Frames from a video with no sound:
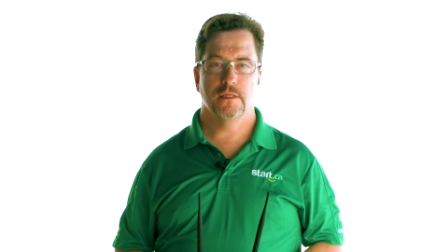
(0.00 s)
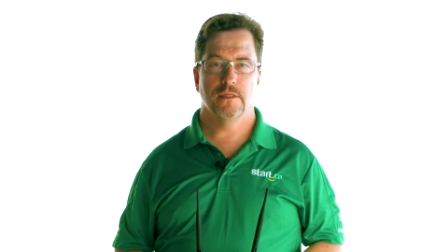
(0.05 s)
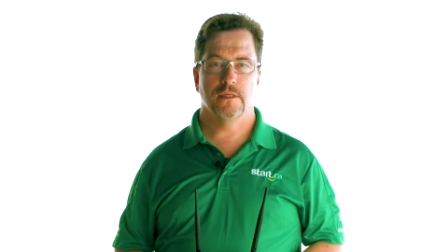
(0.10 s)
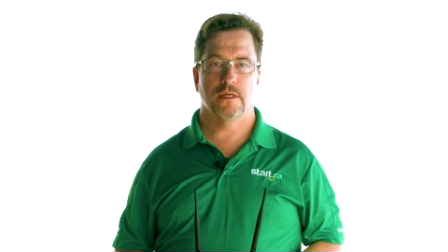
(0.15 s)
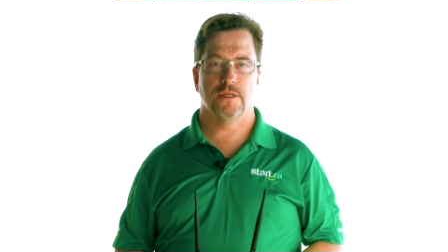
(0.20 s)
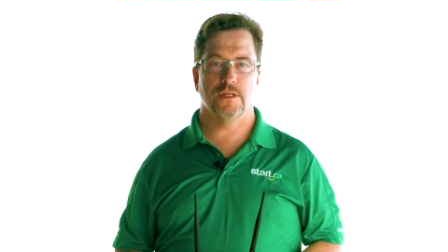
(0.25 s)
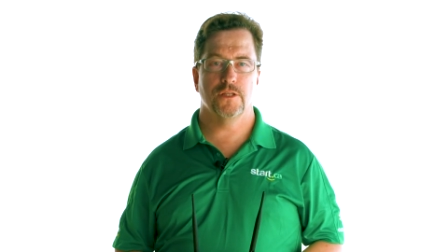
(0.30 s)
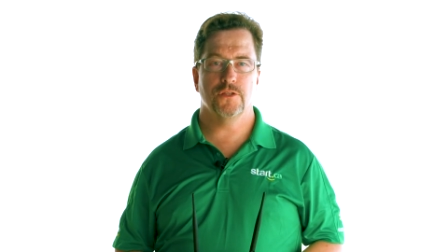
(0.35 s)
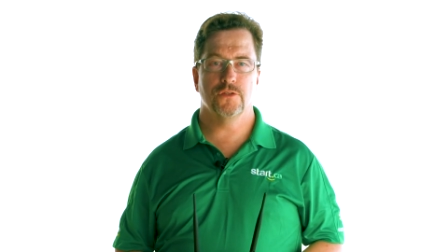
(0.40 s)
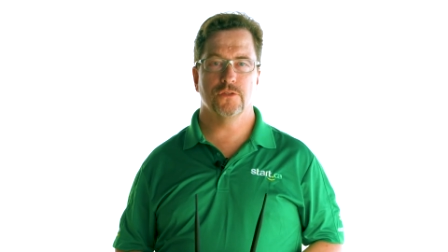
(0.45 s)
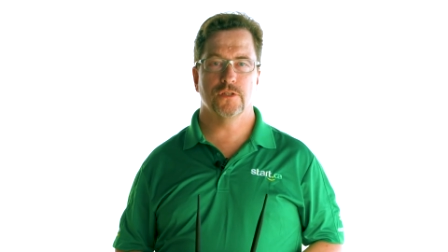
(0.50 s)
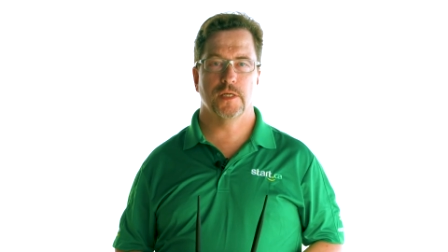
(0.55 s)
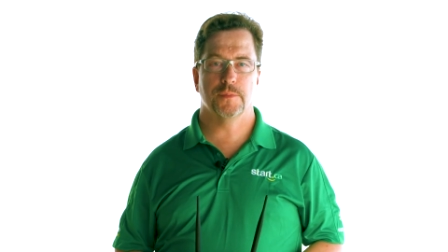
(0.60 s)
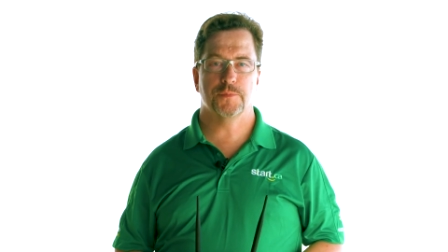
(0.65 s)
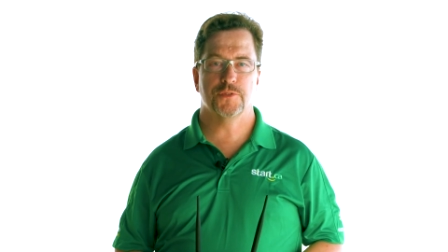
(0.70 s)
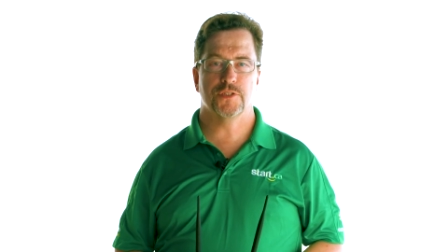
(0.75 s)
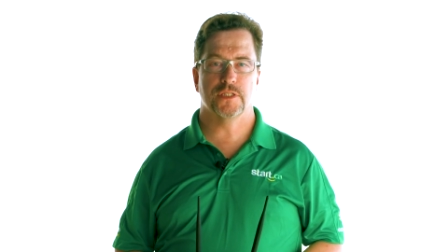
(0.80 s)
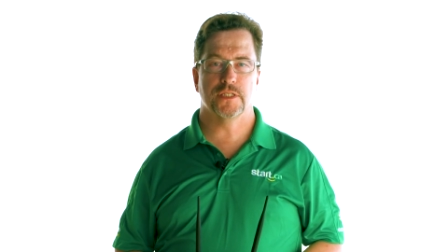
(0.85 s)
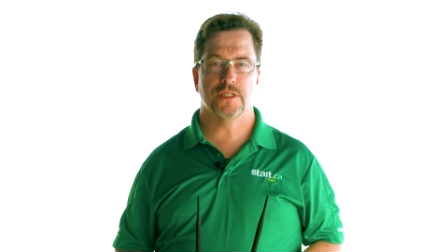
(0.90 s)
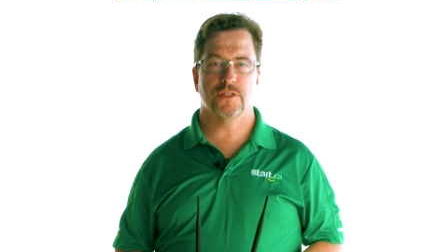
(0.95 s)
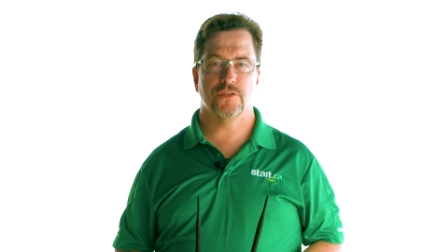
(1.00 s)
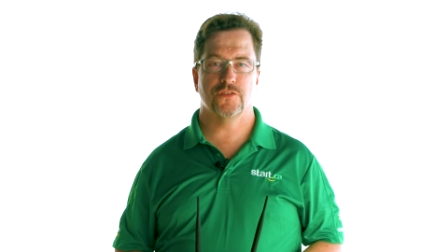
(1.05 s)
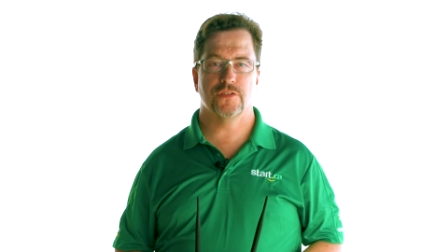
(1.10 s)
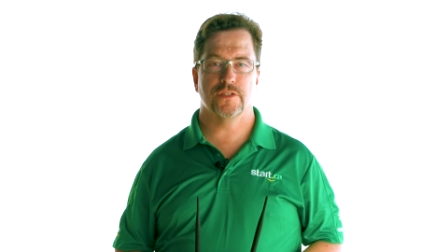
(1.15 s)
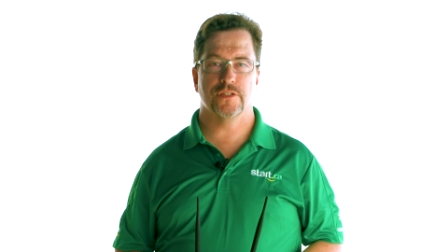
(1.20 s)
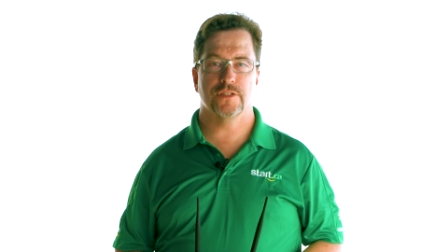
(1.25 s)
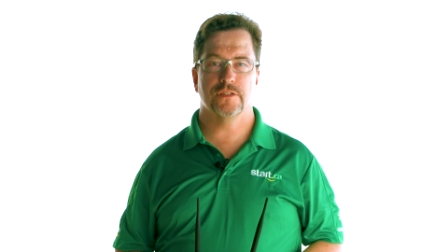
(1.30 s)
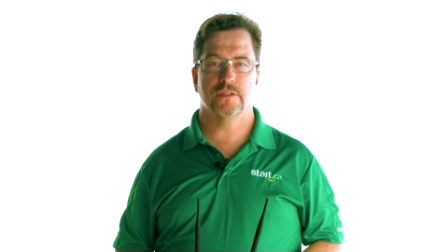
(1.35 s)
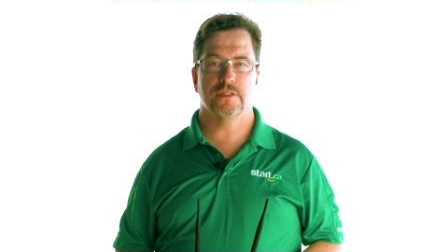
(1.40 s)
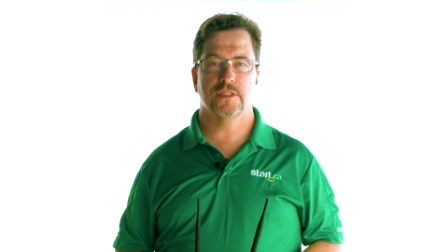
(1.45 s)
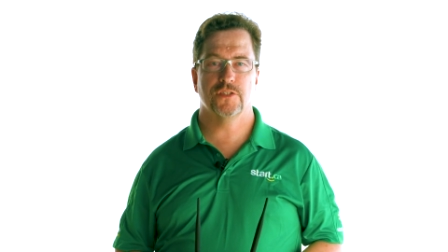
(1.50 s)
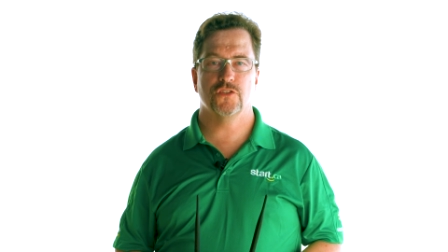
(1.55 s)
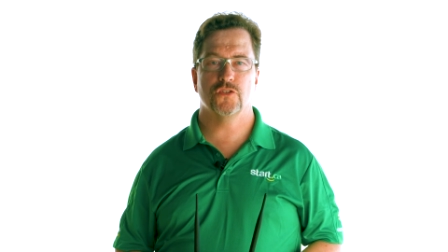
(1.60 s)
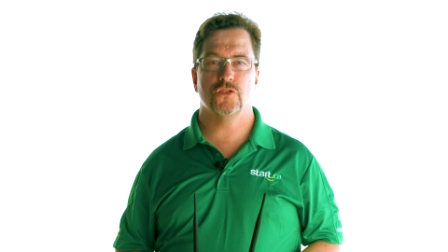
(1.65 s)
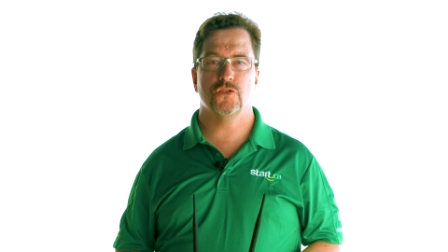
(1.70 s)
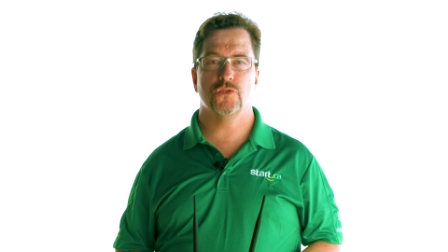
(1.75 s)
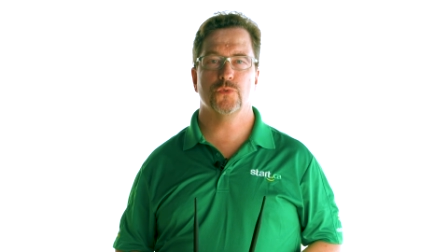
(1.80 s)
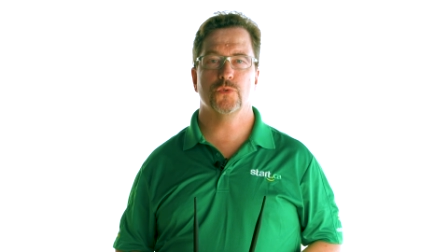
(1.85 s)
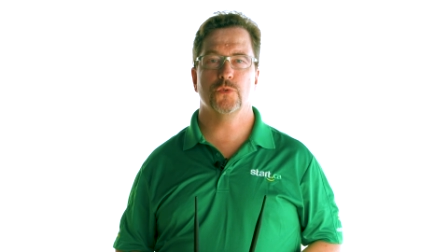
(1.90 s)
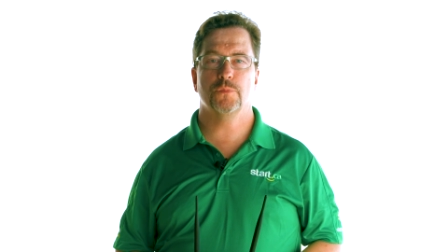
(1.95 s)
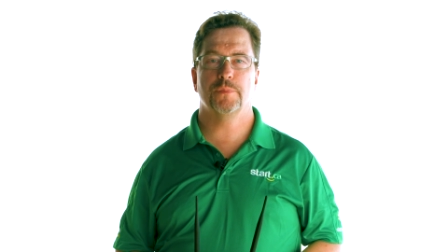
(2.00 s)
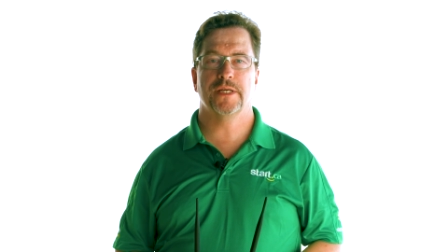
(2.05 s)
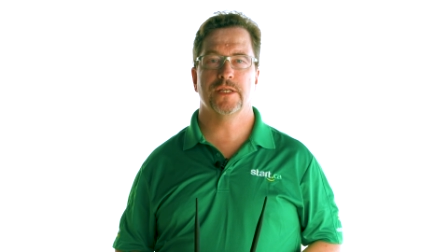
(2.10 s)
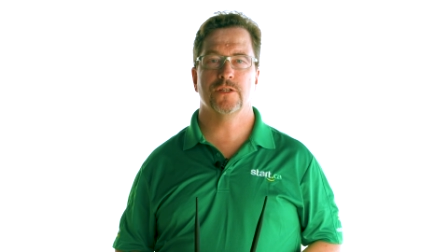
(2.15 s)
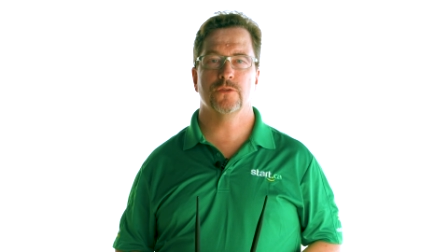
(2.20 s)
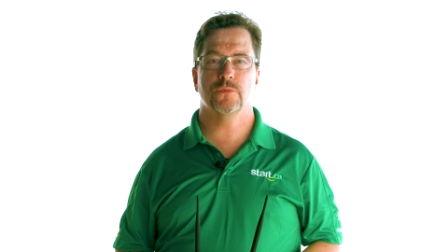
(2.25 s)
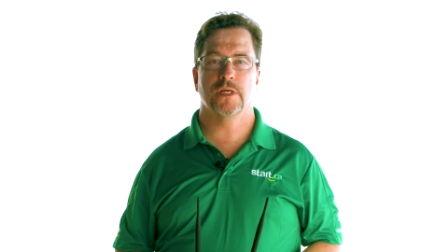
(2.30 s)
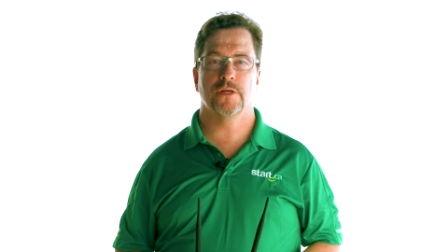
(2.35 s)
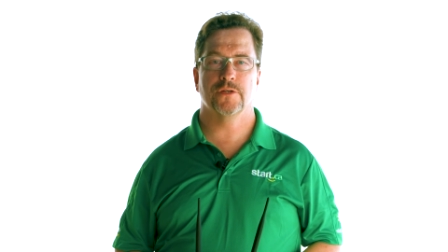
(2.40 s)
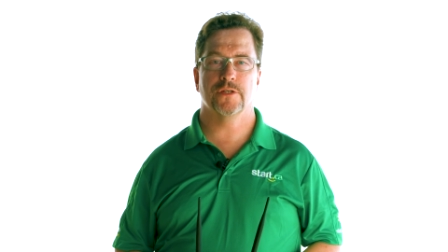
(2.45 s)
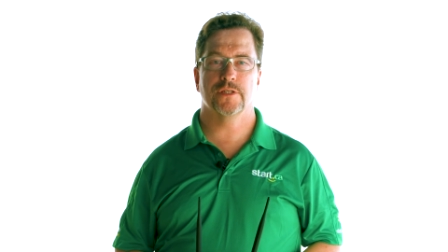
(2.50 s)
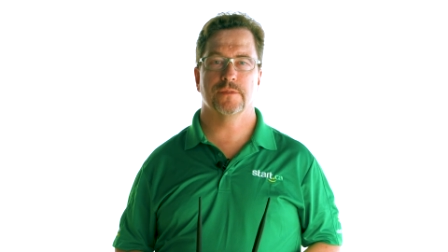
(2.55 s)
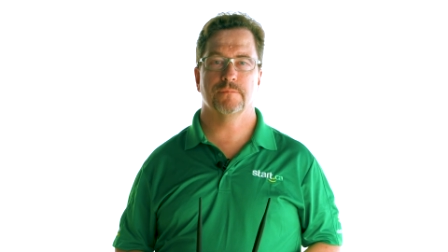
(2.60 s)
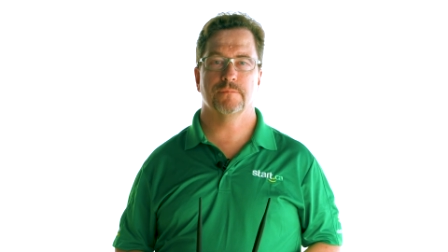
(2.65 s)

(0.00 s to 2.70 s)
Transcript: Another option to consider is a dual-band router.